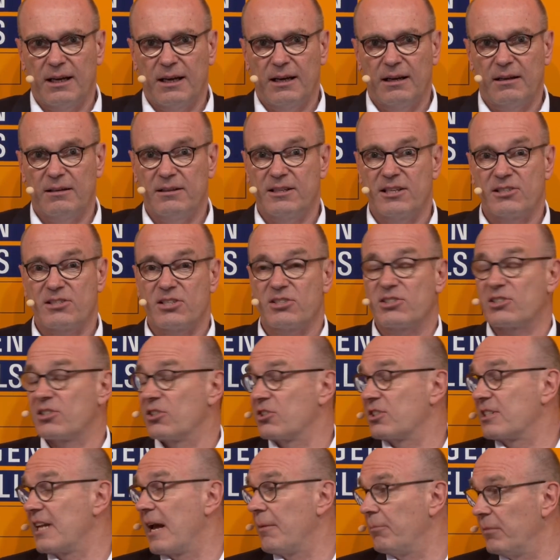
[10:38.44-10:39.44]
this is the
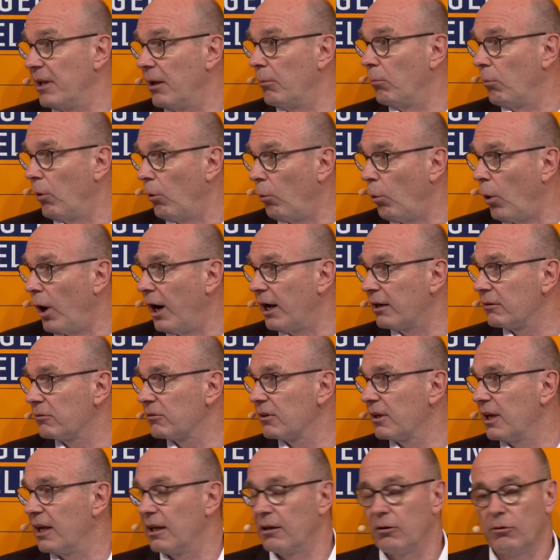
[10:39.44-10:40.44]
step number one,
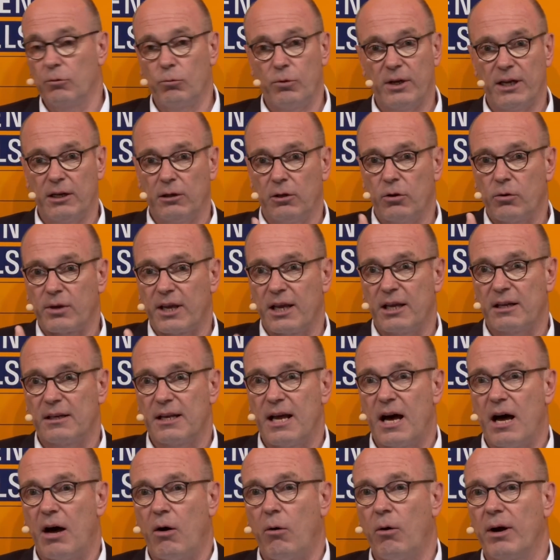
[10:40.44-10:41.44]
and we're looking
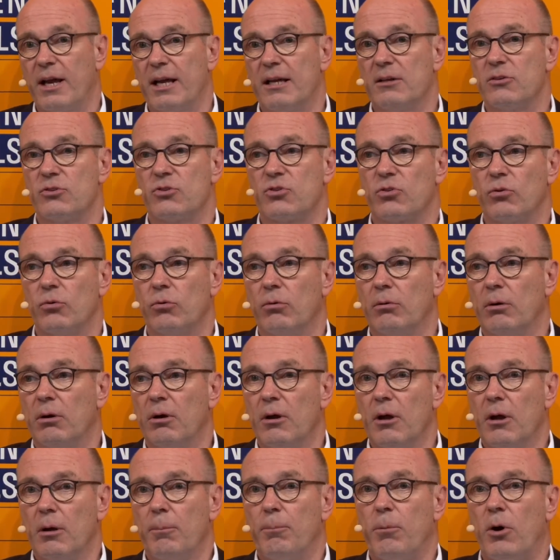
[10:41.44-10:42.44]
now into
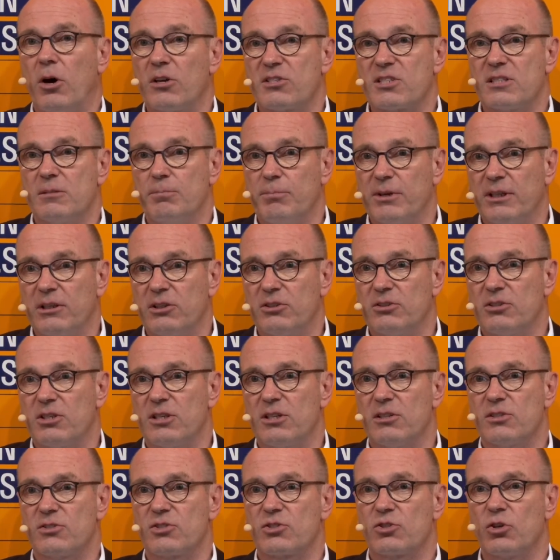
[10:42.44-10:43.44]

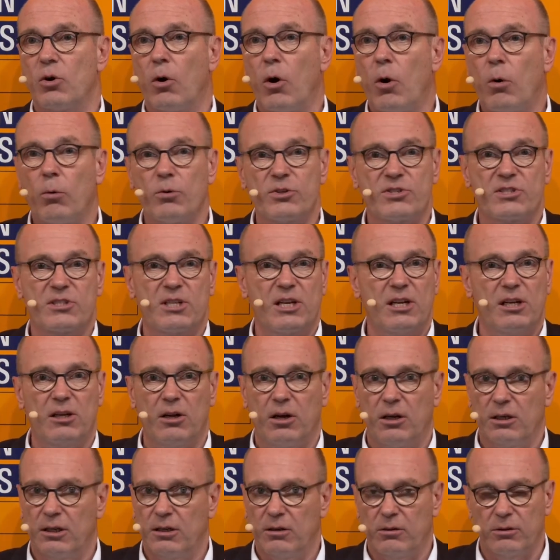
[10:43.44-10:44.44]
possibilities to host it
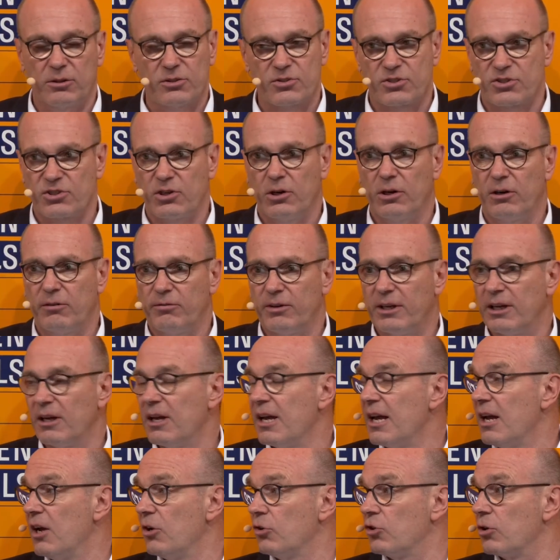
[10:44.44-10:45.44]
on a server
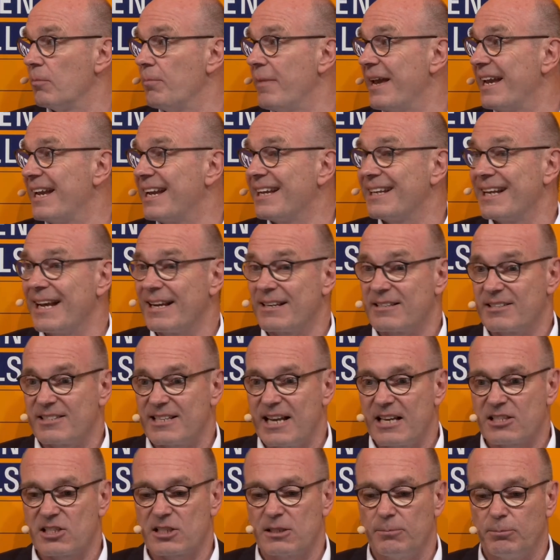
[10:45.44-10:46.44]
to make it
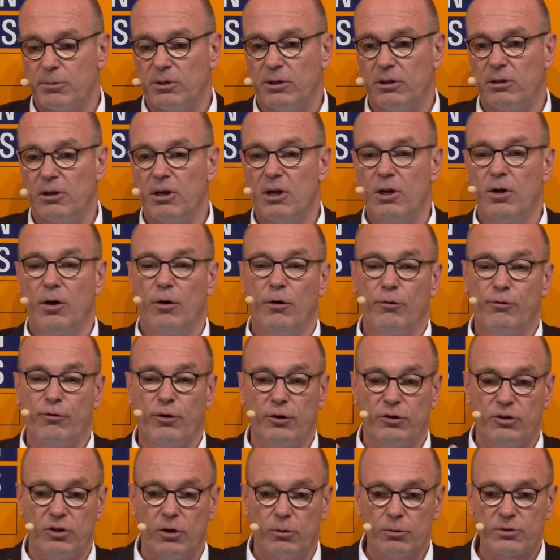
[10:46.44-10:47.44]
accessible for
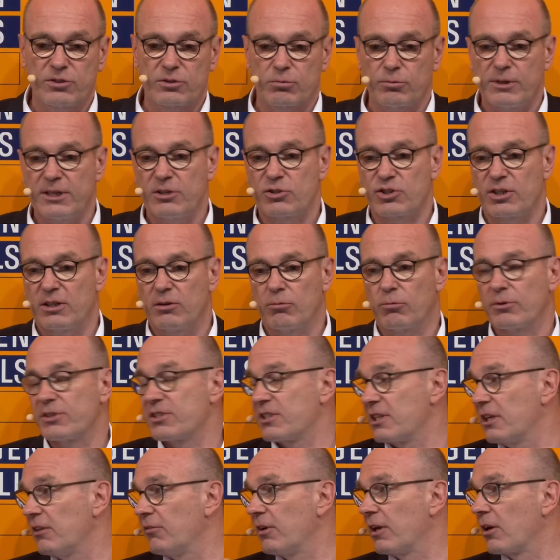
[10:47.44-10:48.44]
those regions
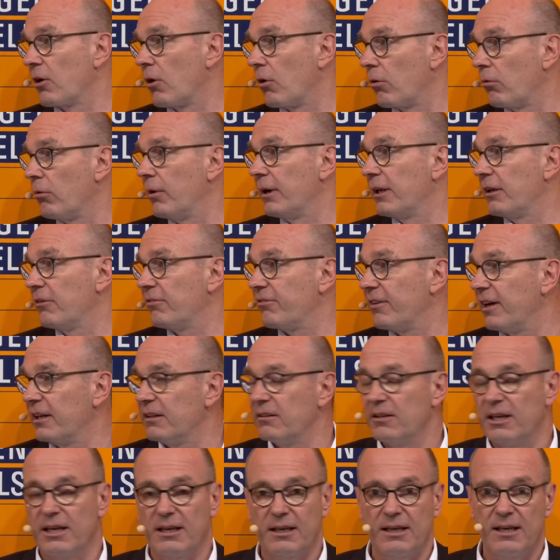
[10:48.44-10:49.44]
receiving already
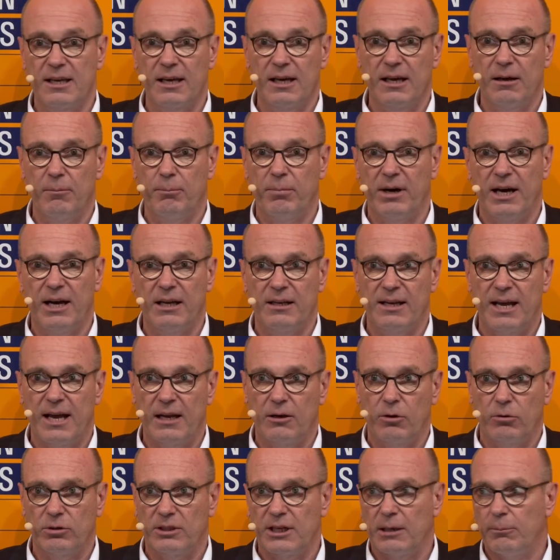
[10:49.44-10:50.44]
funding here by the
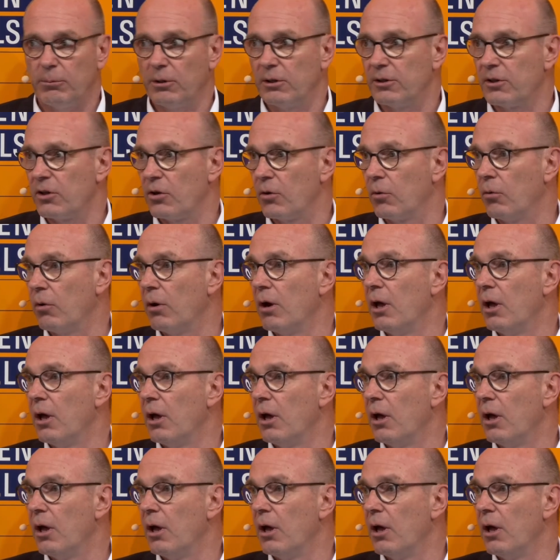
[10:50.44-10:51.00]
NOW